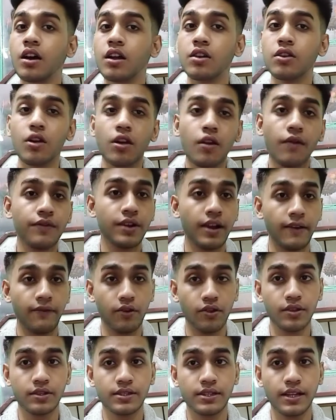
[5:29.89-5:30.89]
lot of time for
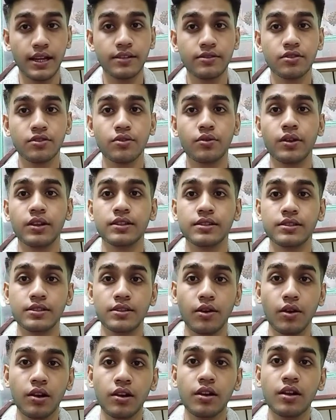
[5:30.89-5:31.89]
the states to
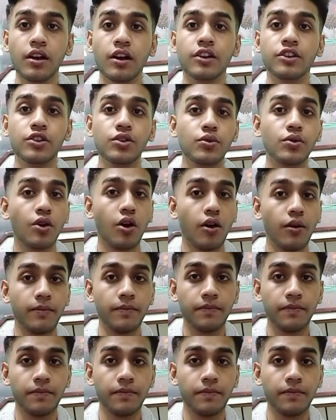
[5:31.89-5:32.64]
install a new law